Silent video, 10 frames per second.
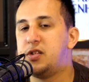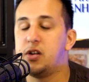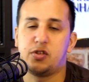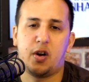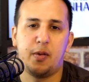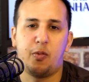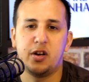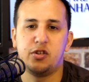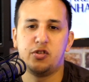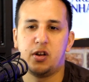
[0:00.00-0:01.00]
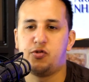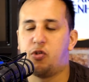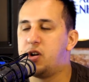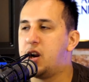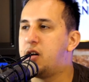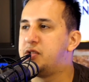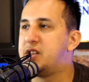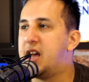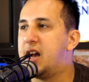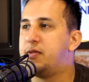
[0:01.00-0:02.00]
No, sorry, one a draw and a loss
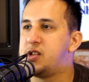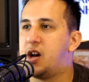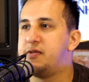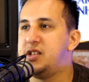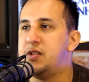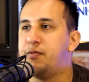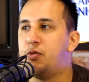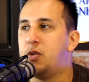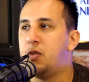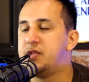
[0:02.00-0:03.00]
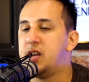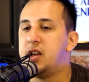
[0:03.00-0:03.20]
now for the start of the season for Wolves.